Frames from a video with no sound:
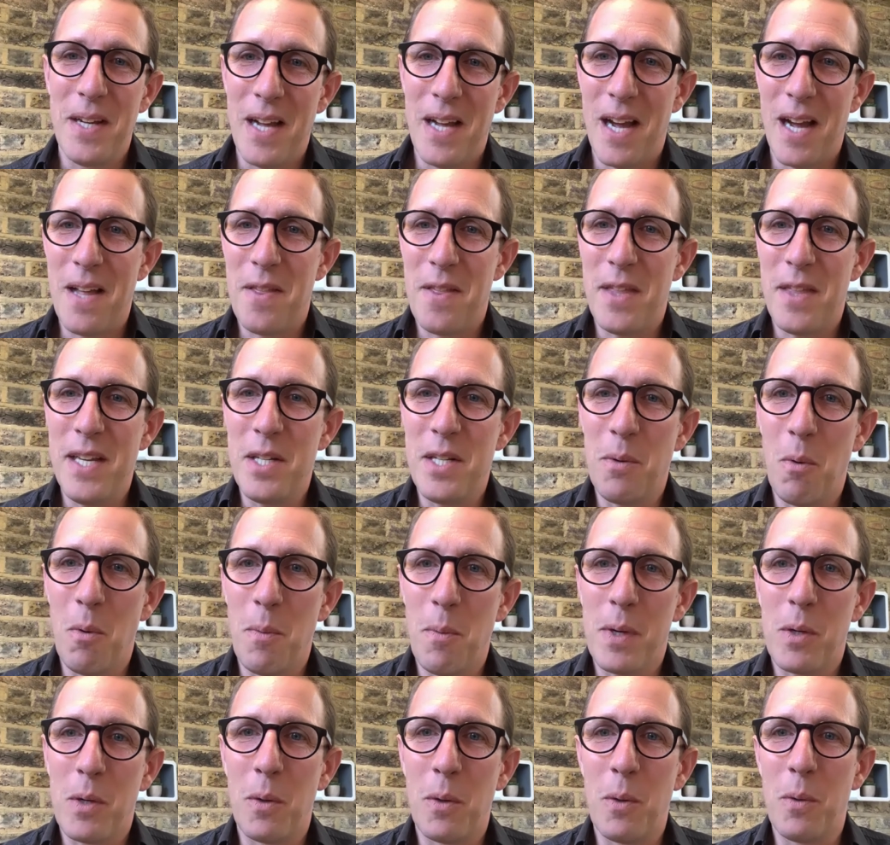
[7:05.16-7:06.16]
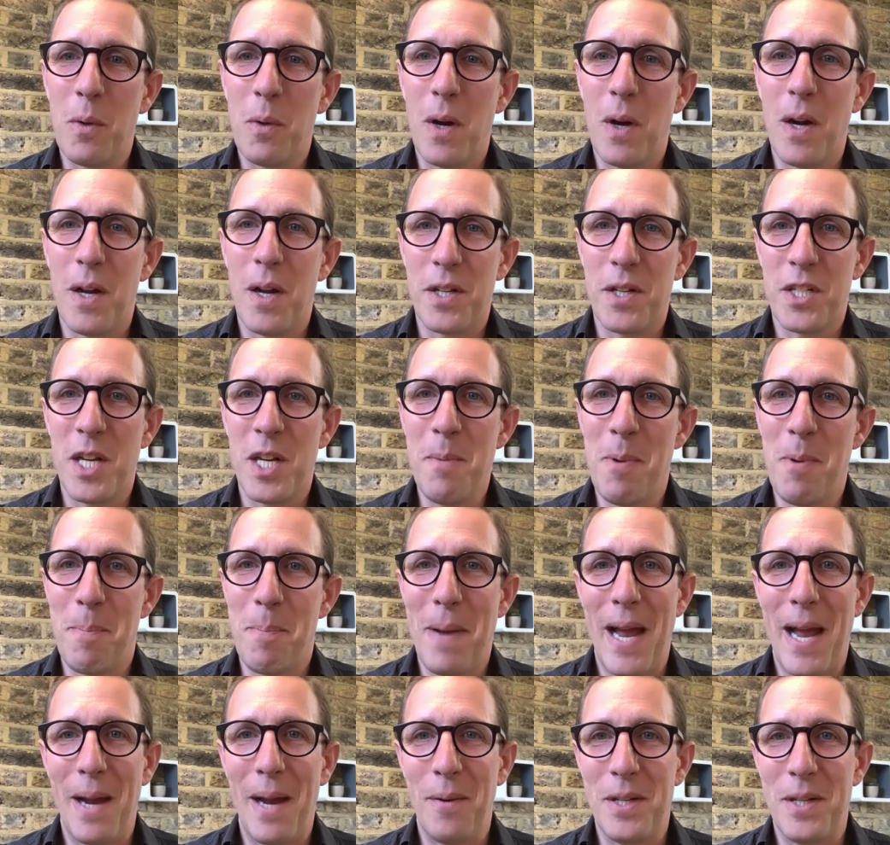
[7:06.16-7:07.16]
these are what we call our
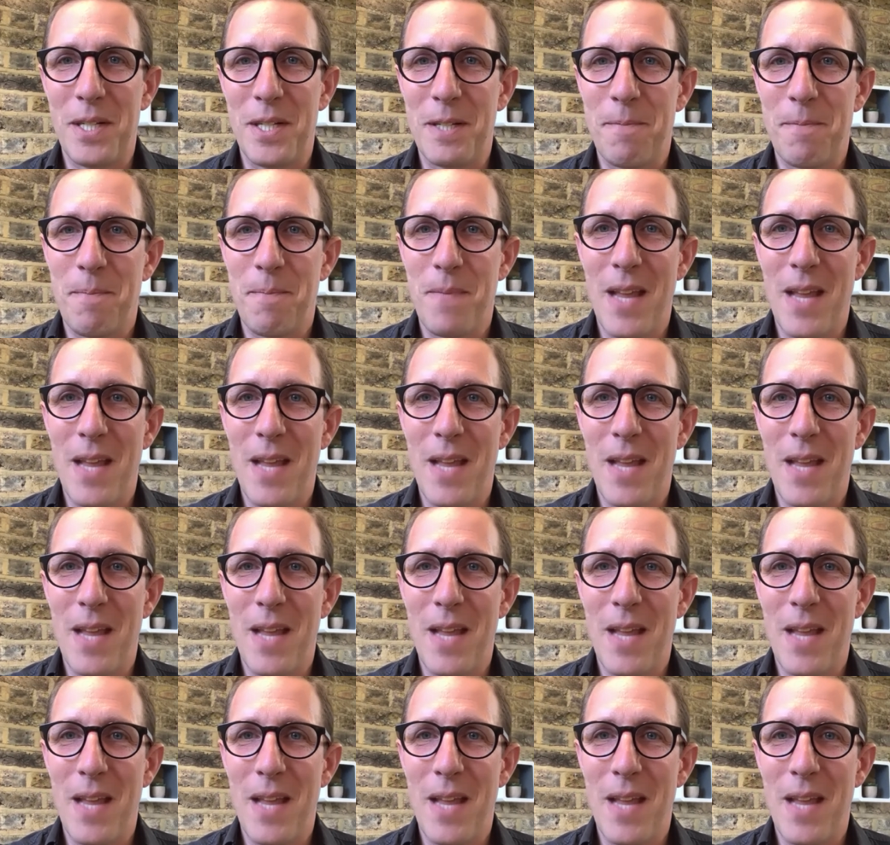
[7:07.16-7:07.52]
superpowers.